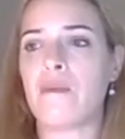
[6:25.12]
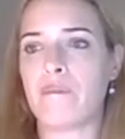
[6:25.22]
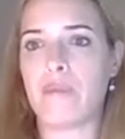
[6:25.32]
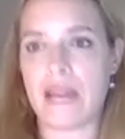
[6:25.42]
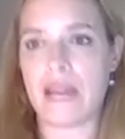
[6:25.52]

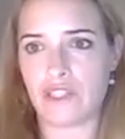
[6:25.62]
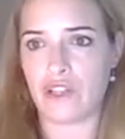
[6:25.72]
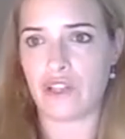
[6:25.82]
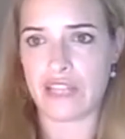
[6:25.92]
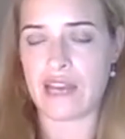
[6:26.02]
based on
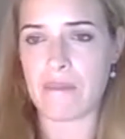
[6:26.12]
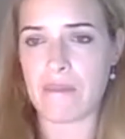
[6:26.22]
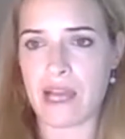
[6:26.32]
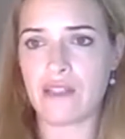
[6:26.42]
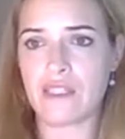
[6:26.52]
that
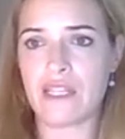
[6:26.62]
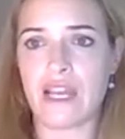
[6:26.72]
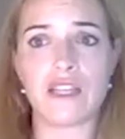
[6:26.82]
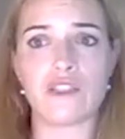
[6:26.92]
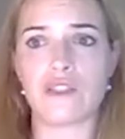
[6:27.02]
amount, and
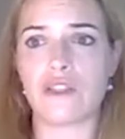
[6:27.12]
it's